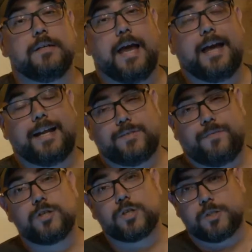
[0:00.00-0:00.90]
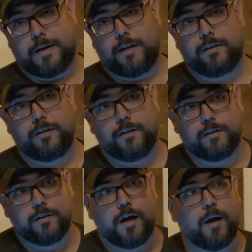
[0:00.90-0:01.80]
and as a vengeance paladin,
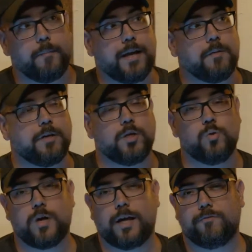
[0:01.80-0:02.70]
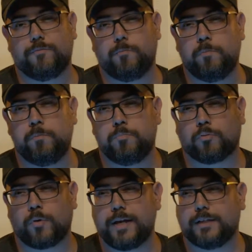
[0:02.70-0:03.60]
anybody who kind of
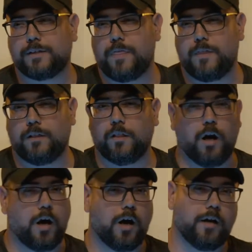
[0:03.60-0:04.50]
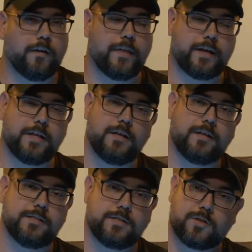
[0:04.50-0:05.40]
breaks the law that he
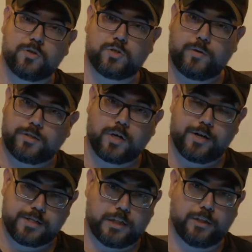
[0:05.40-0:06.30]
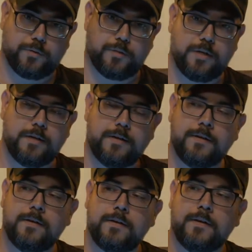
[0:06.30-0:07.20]
considers, so his god is a loon,
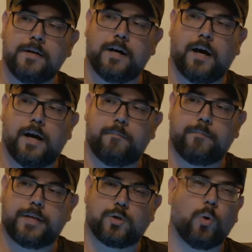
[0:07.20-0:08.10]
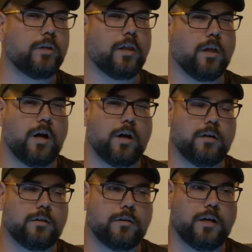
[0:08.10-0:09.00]
his holy law,
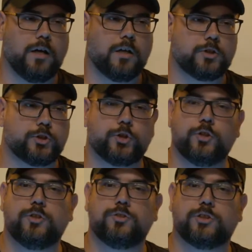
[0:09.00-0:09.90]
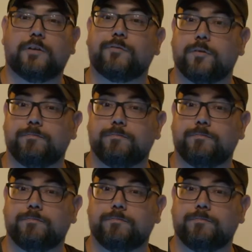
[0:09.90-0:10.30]
should suffer.